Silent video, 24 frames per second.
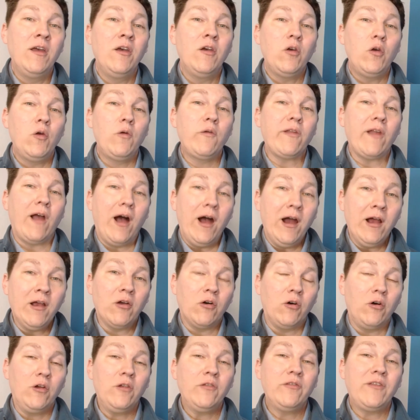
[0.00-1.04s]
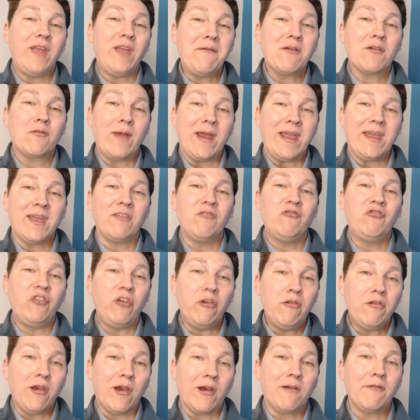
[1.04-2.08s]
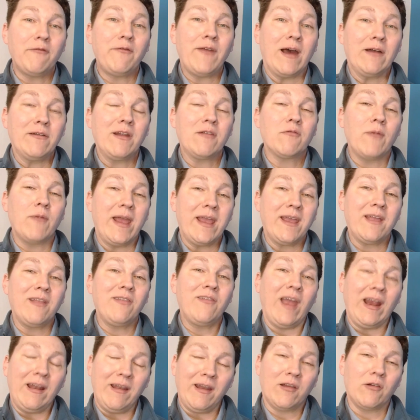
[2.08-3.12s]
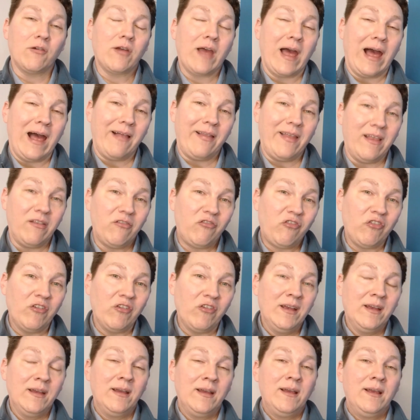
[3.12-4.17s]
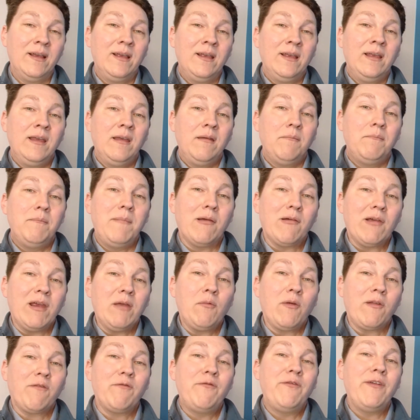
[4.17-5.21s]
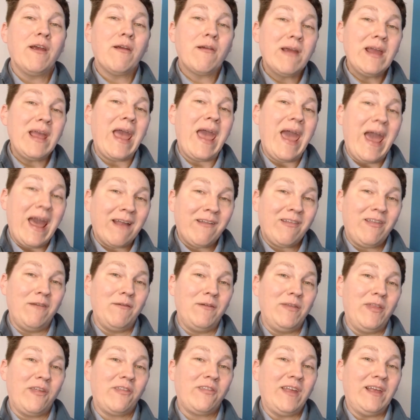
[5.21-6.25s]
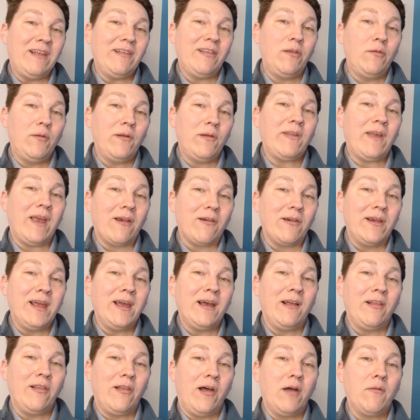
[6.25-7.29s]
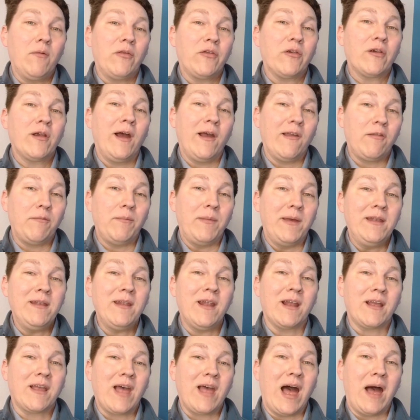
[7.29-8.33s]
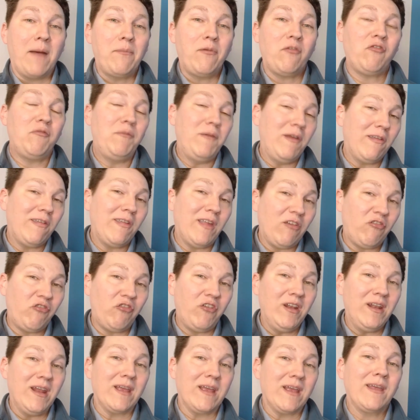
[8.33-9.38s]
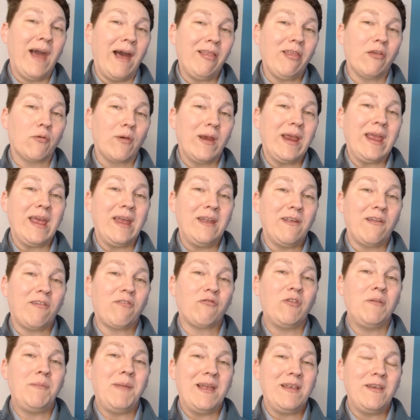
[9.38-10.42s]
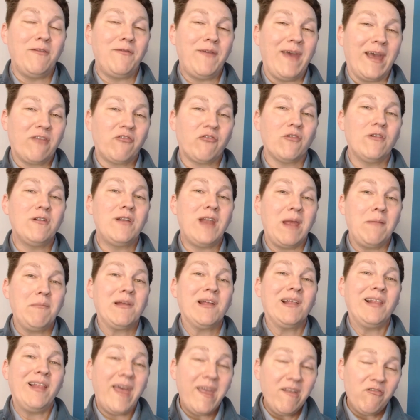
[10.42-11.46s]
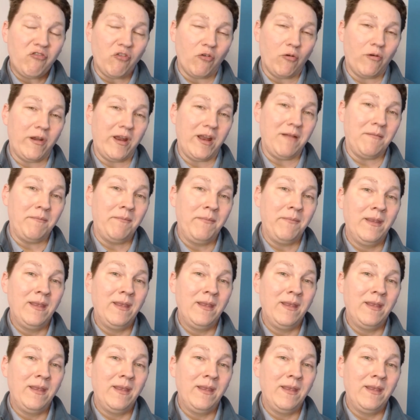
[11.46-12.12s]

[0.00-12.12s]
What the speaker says: whose uncle, David Rankin Jr., founded Rankin Technical College. Mary was very active in the St. Louis area along with her husband, an accomplished musician and cutlery industry manufacturer named Clay Jordan.